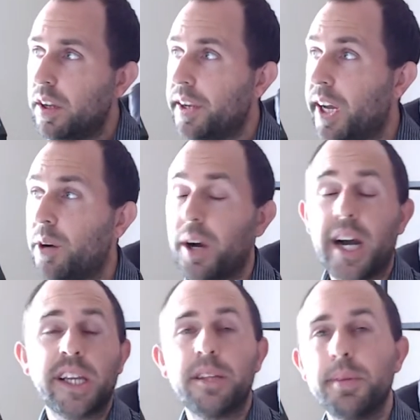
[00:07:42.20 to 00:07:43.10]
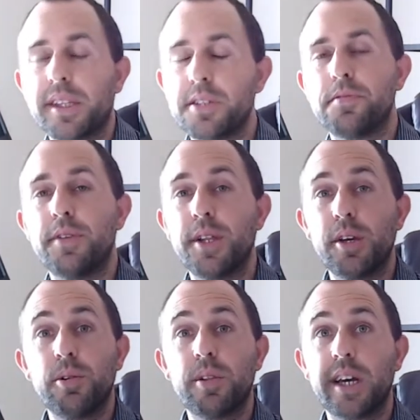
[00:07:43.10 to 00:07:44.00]
Now, I can make this
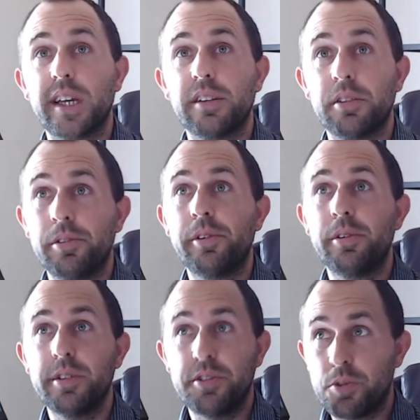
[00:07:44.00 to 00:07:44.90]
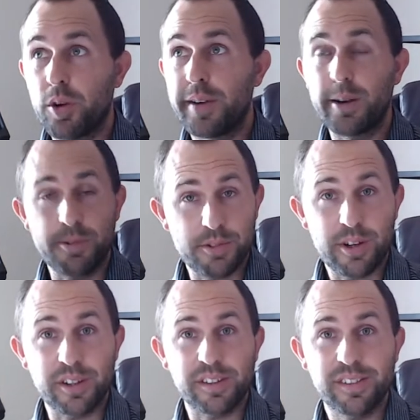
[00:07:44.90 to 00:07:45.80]
video like literally 12 hours
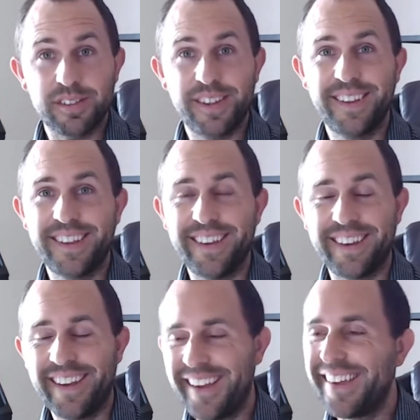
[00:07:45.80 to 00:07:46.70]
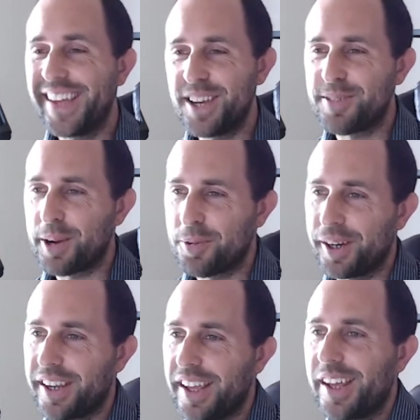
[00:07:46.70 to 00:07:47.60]
long if I
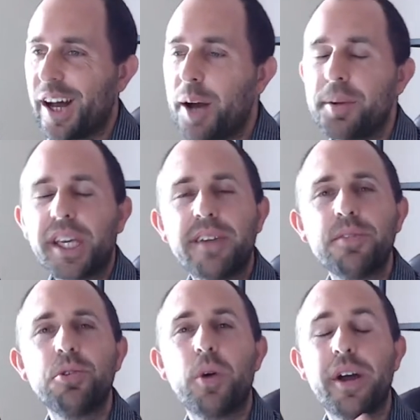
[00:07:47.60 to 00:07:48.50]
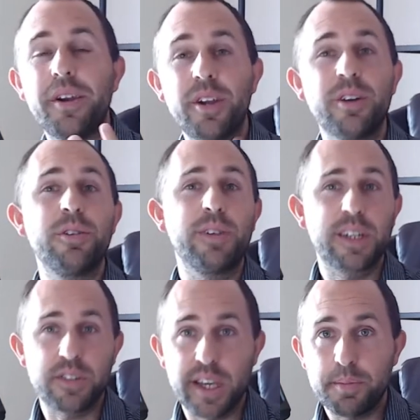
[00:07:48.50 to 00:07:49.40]
want. I'm going to give you another
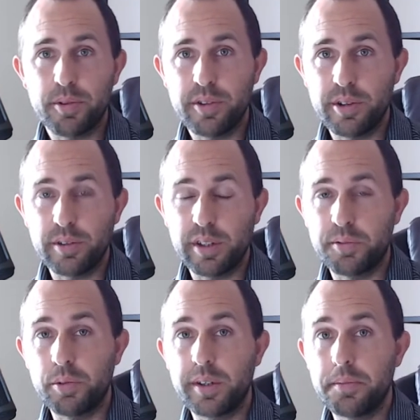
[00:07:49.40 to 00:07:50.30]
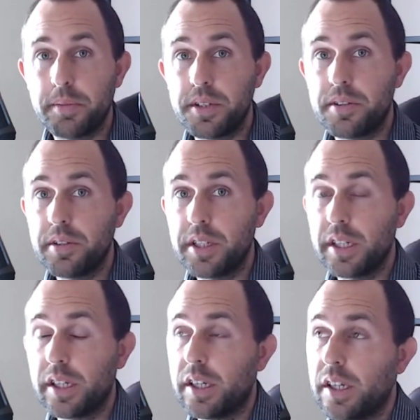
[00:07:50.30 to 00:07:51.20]
example, though, of what
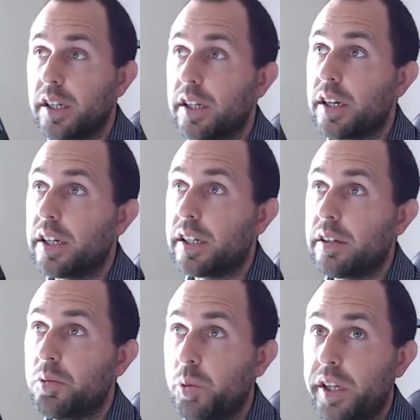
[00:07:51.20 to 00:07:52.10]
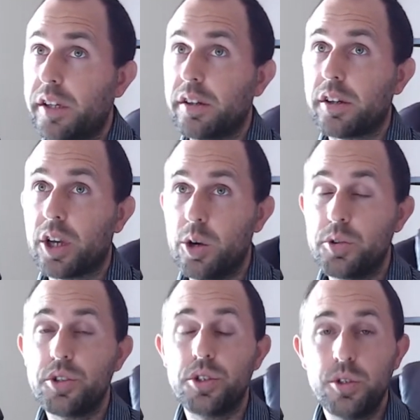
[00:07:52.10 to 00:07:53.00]
mentally weak
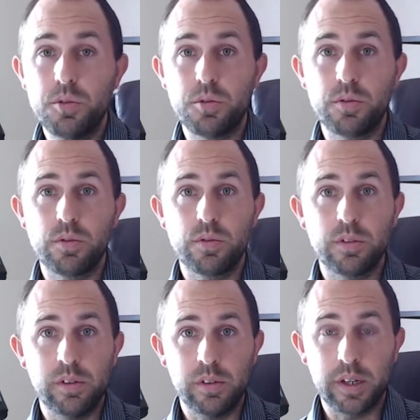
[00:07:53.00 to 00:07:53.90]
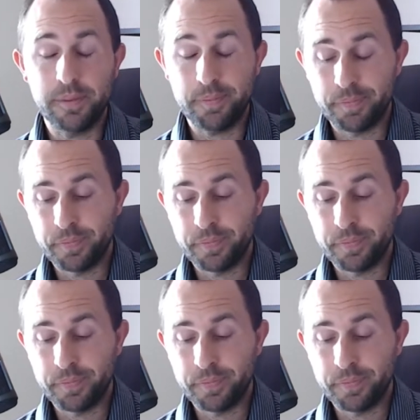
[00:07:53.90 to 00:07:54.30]
coaches do, right?